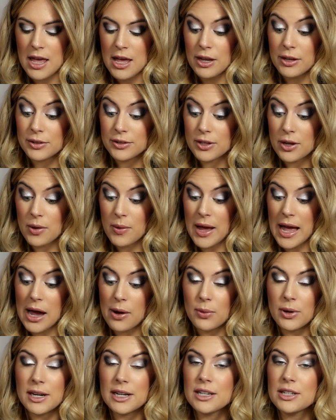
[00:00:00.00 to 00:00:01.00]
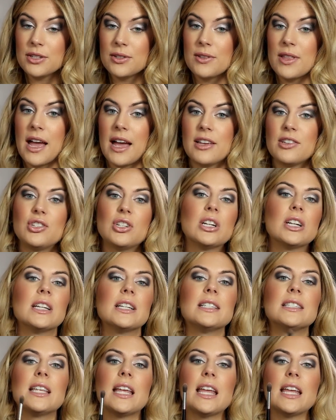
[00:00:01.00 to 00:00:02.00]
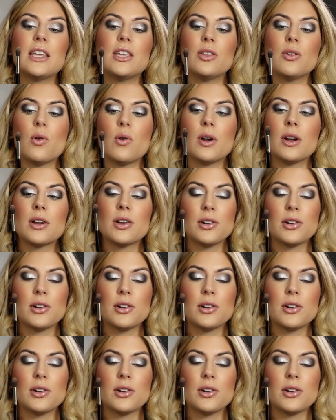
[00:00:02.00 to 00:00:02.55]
So how we're gonna do that is you're gonna take your